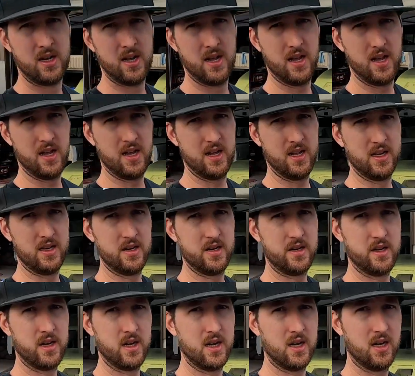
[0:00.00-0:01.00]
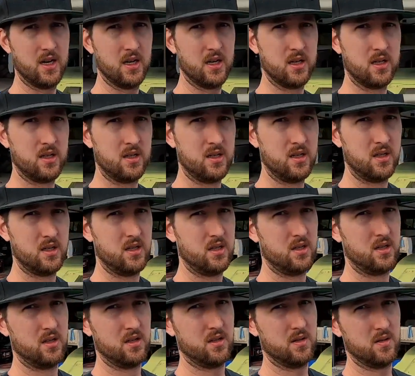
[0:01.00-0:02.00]
And
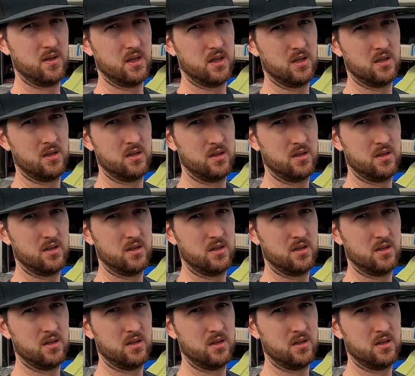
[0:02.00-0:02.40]
well,